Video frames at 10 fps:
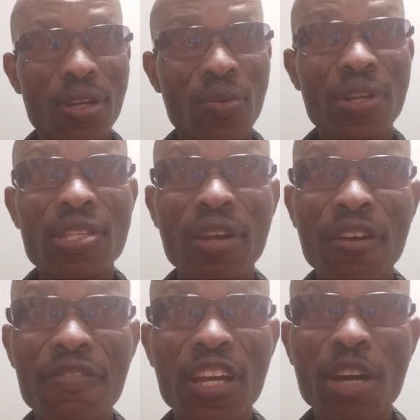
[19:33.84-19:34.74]
Will South
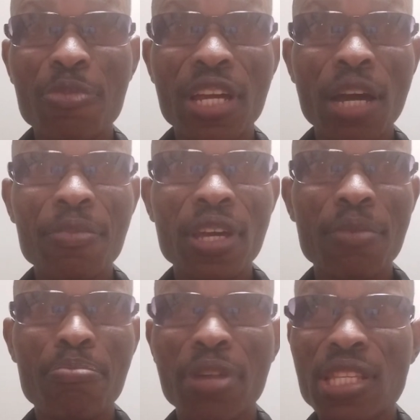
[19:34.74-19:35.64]
Africa become
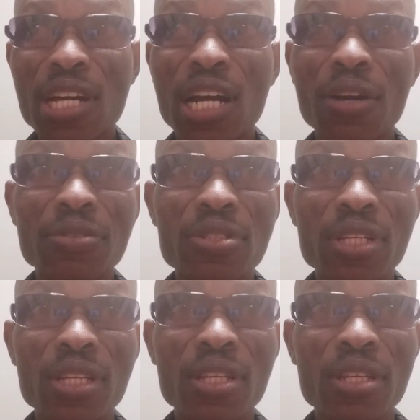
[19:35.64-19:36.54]
a better
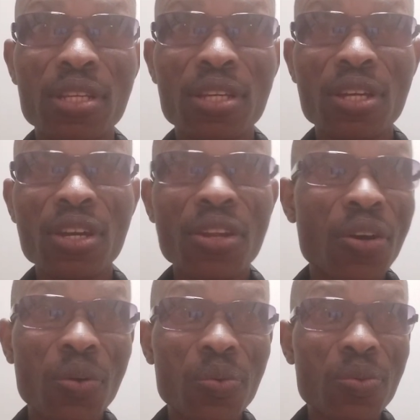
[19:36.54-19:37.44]
country?
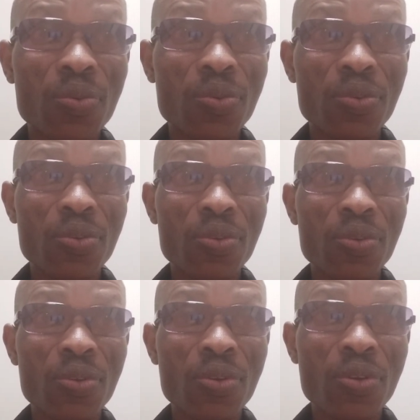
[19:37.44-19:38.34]
No.
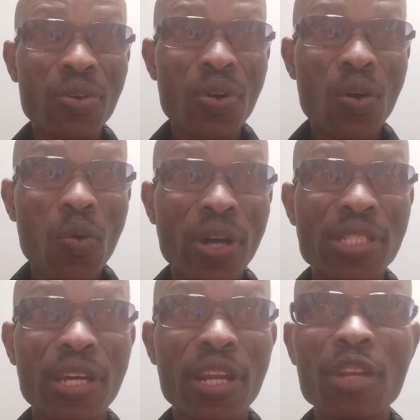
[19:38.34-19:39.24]

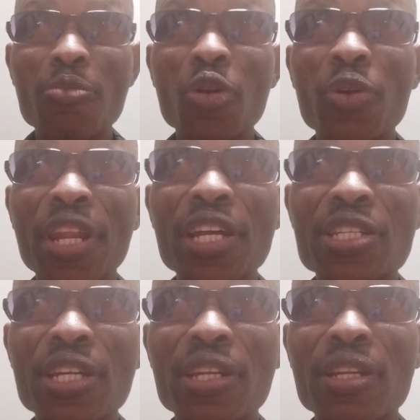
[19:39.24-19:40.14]
Was a rainbow
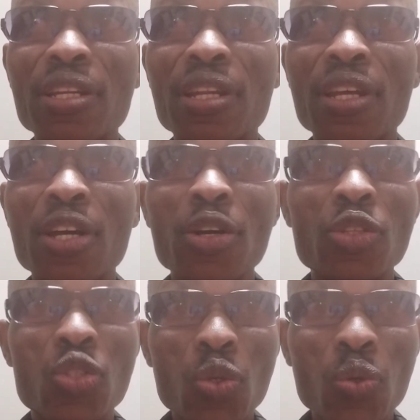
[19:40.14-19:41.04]
nation
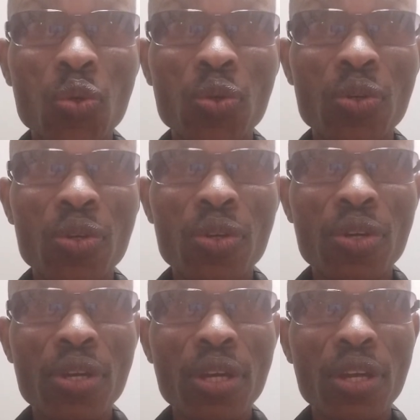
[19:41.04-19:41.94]
true?
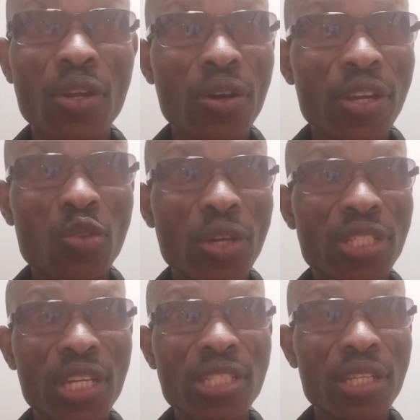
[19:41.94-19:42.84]
No, it
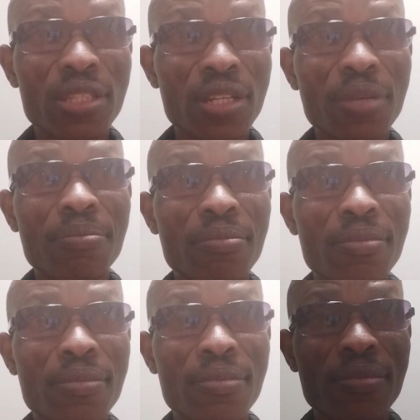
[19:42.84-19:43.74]
was just a dream.
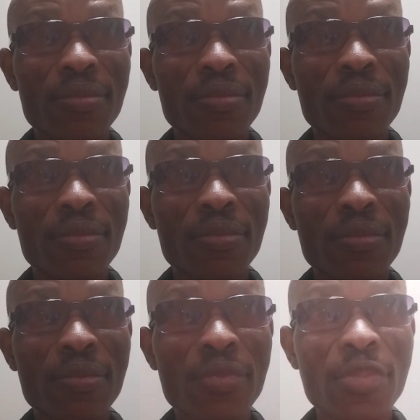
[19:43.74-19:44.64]

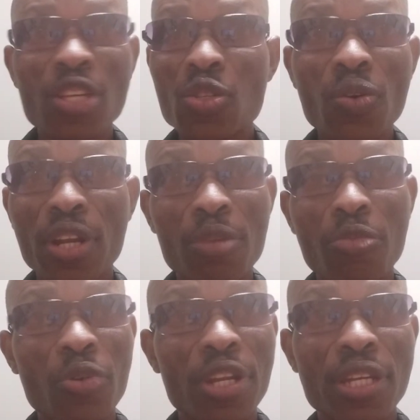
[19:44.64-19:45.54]
There's no
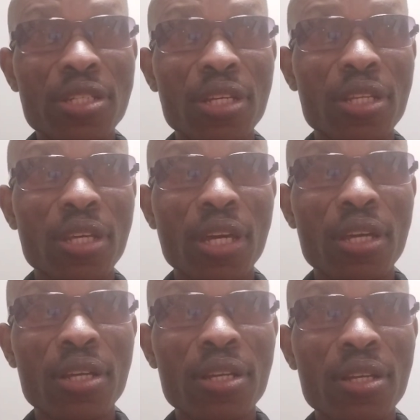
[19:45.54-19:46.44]
rainbow nation here.
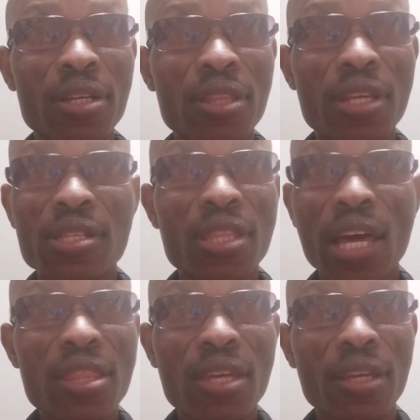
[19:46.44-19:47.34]
There's
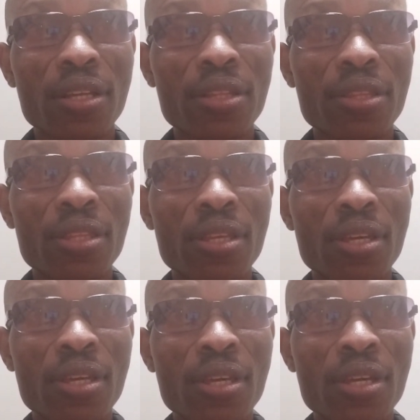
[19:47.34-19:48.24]
nothing.
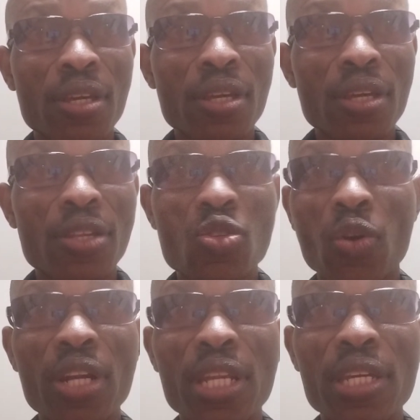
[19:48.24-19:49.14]
It's
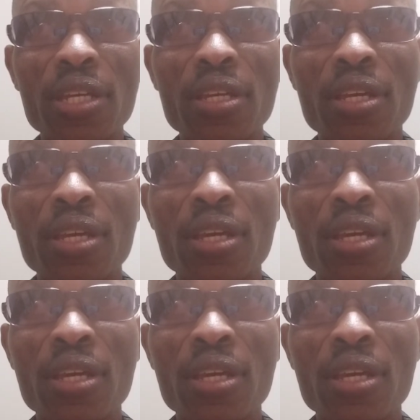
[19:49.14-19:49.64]
only